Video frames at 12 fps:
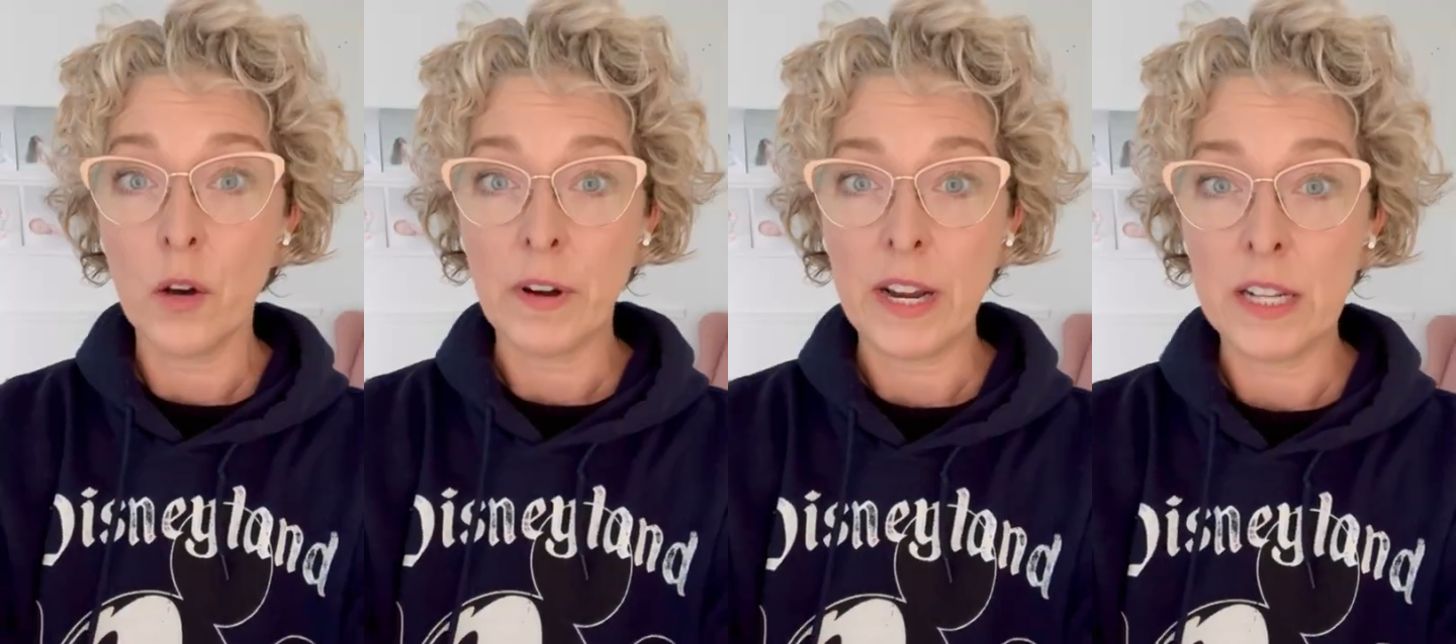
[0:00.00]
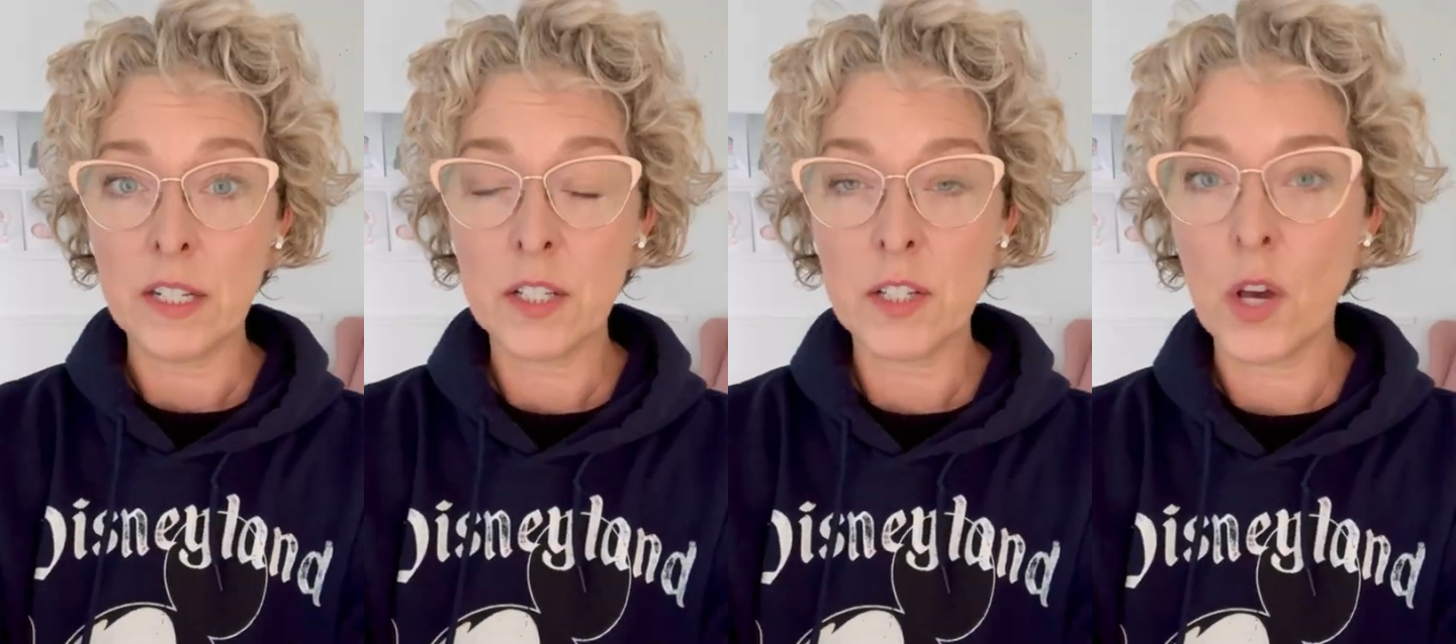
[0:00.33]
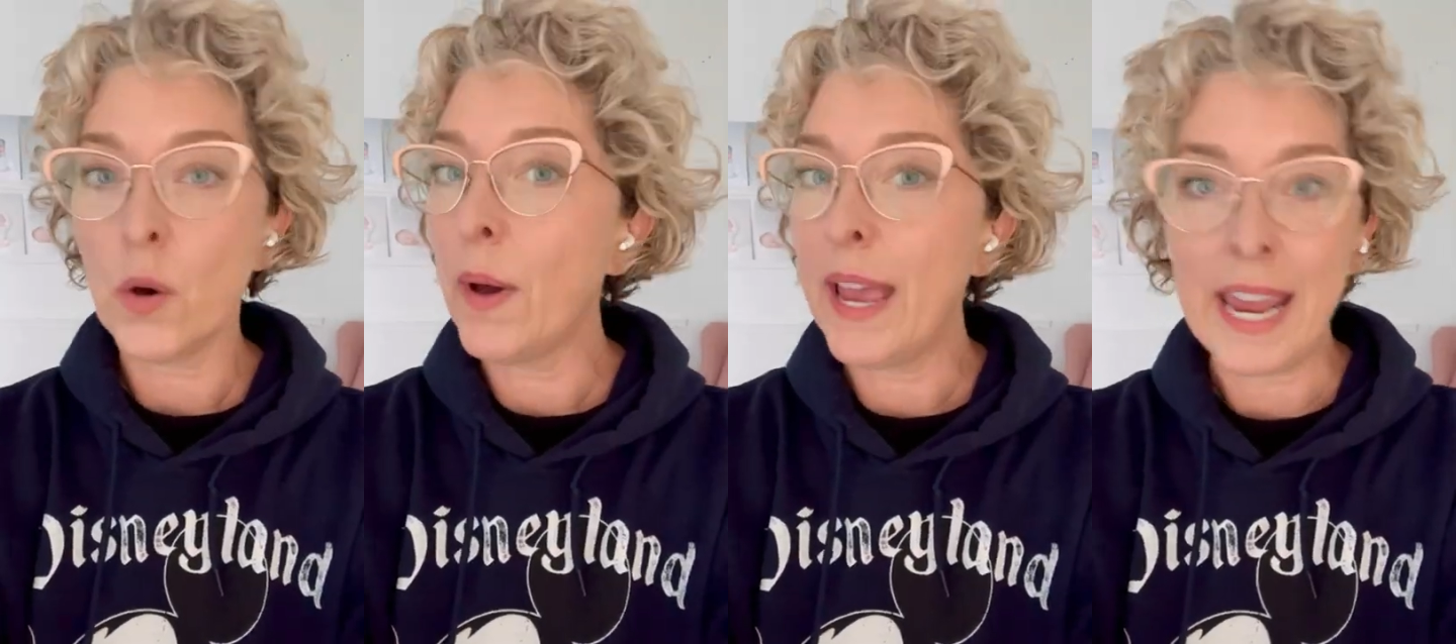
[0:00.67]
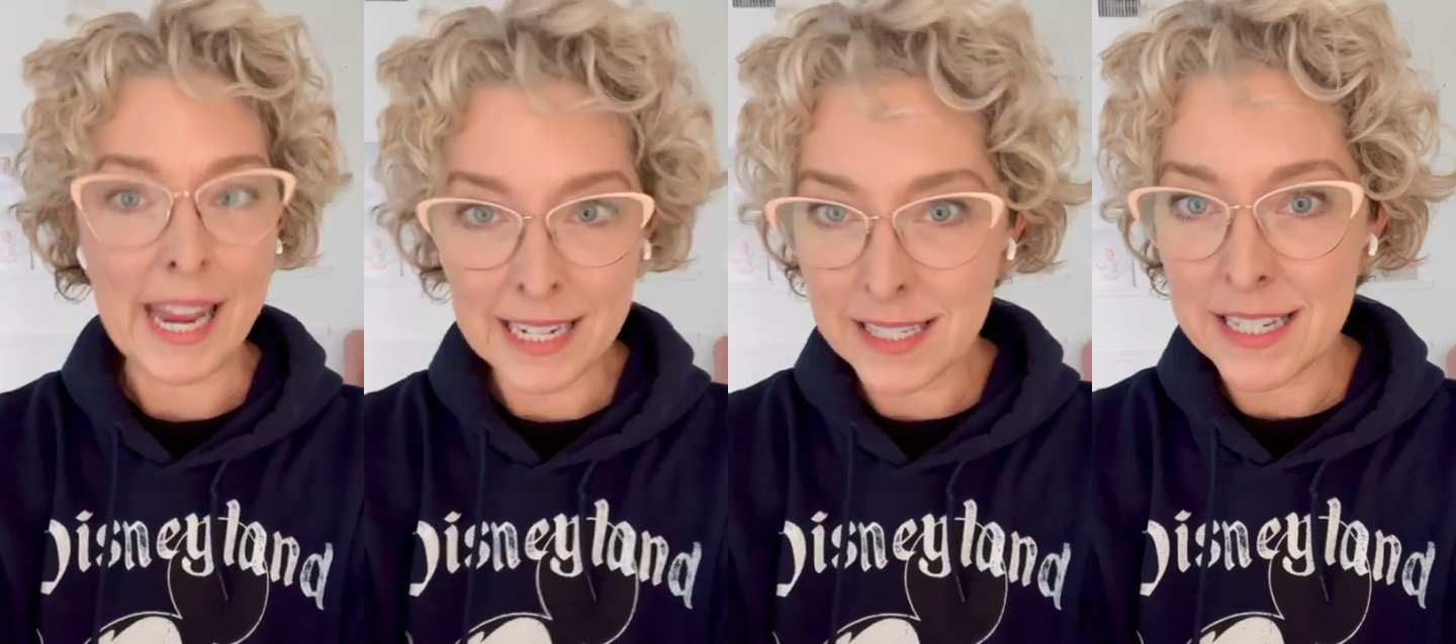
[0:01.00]
All right, so
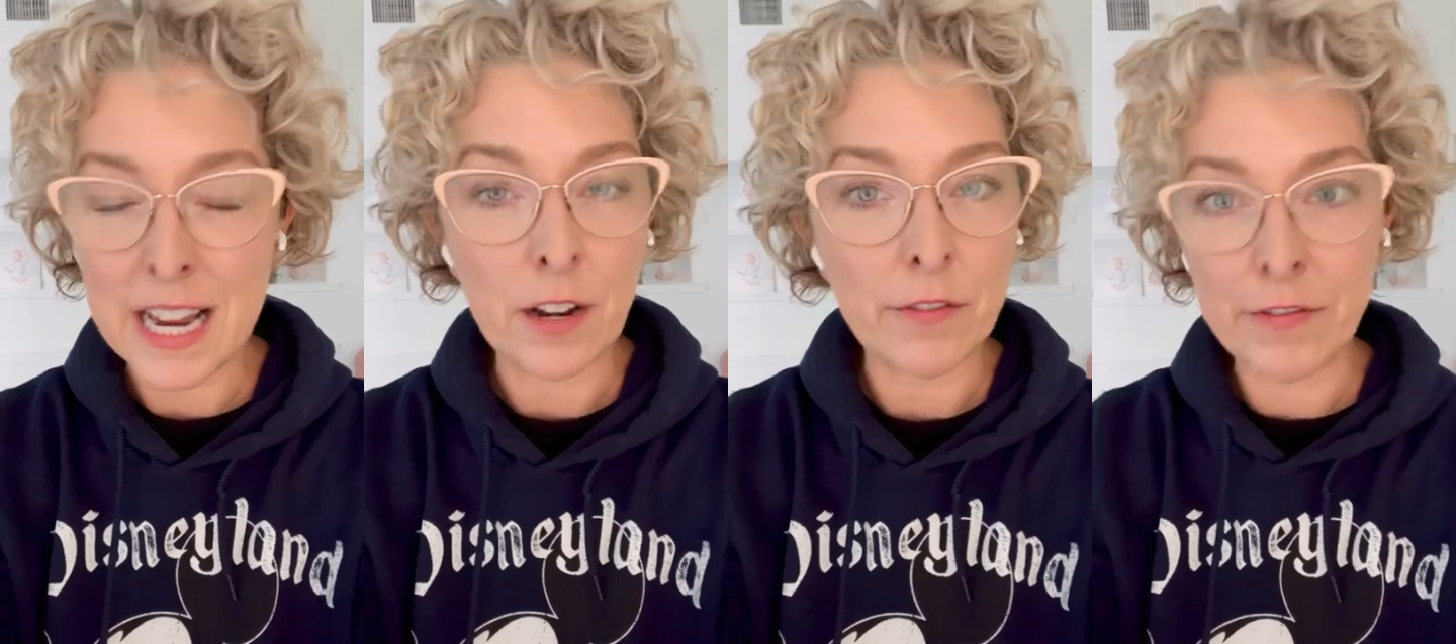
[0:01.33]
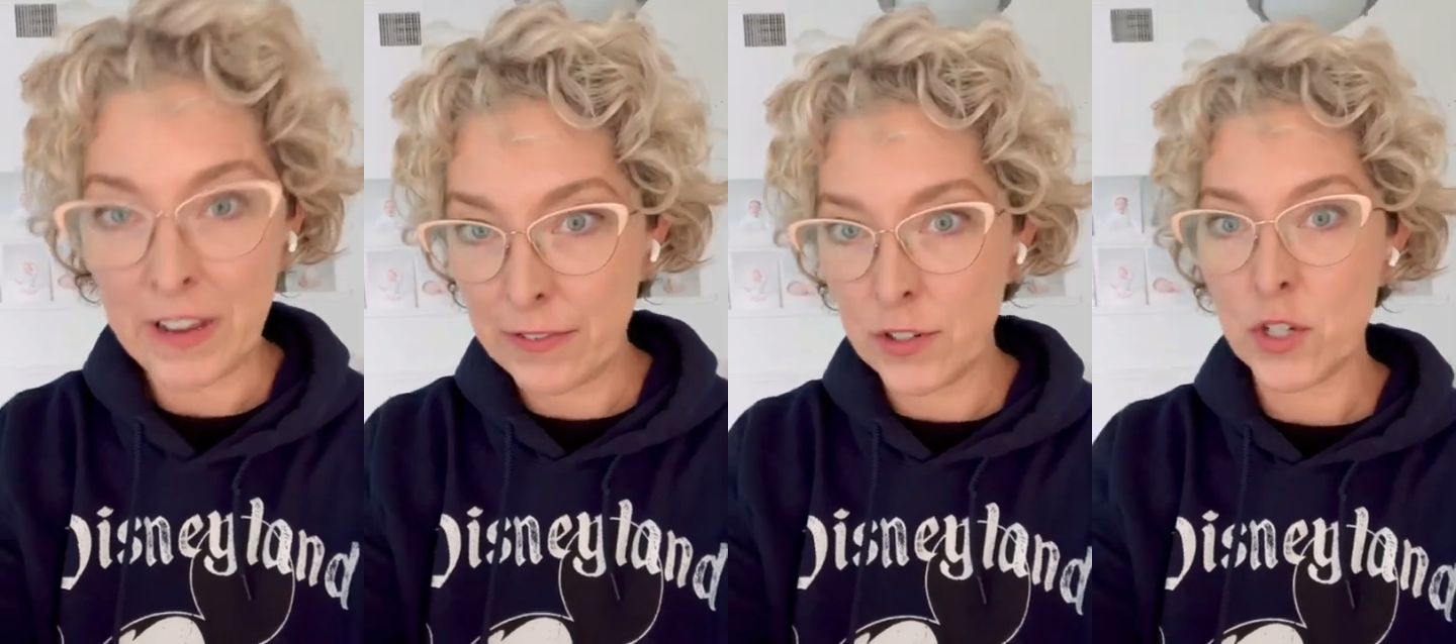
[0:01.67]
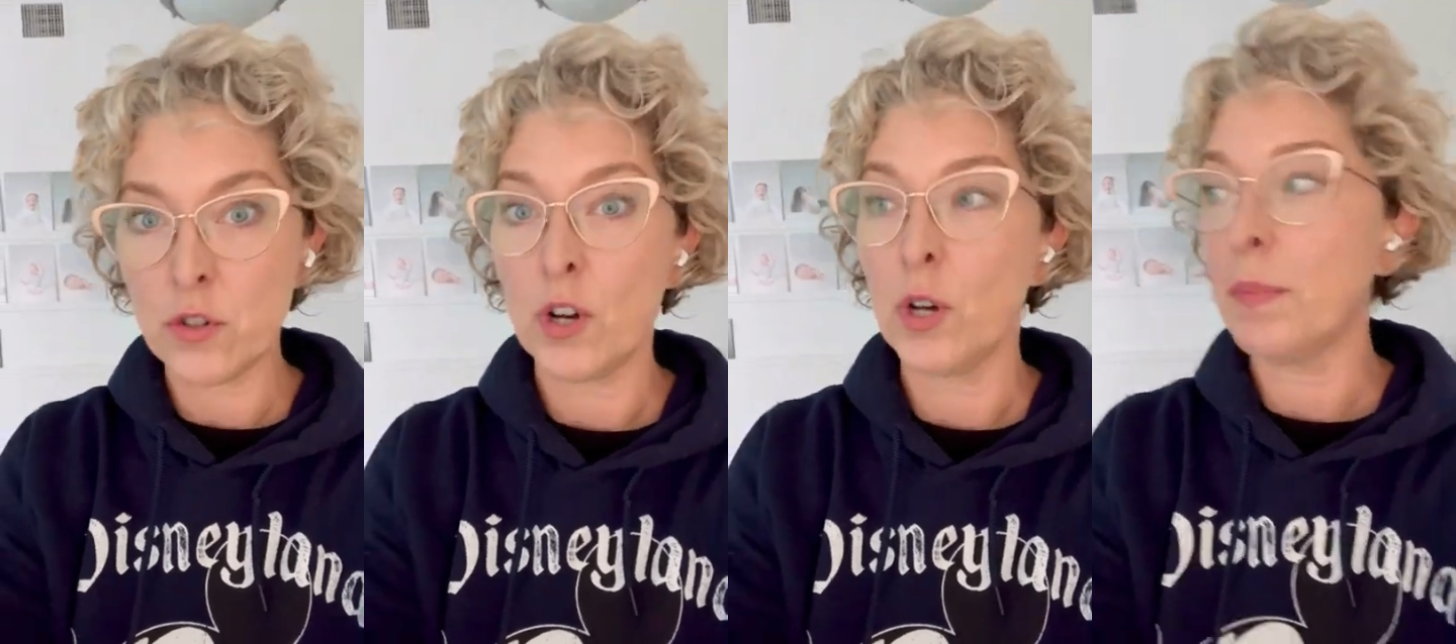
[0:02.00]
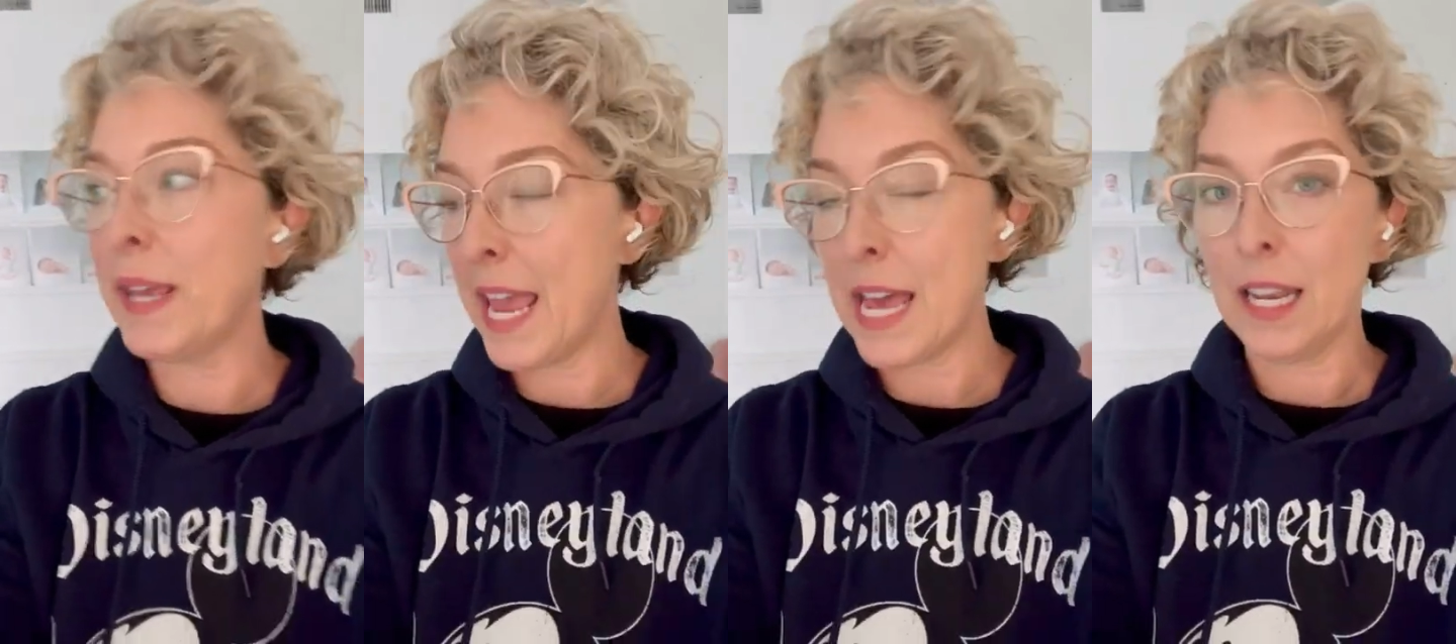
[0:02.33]
hands down, favorite
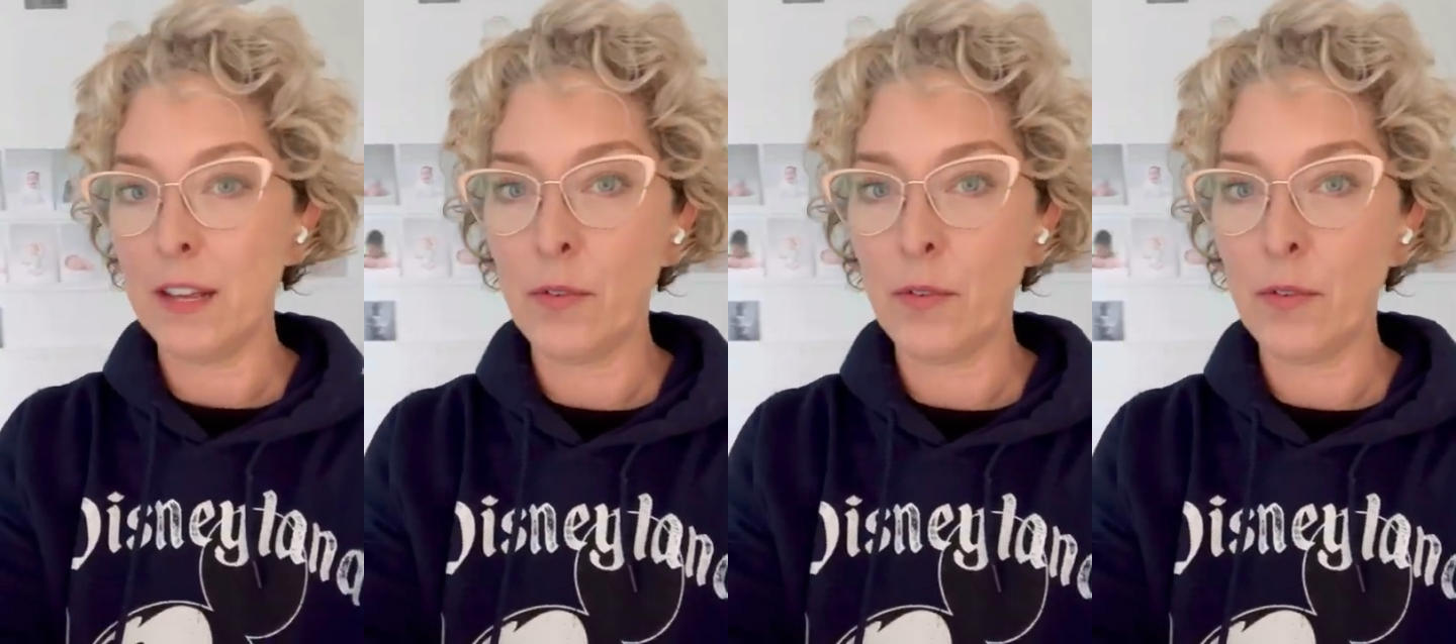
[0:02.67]
strobe, can't live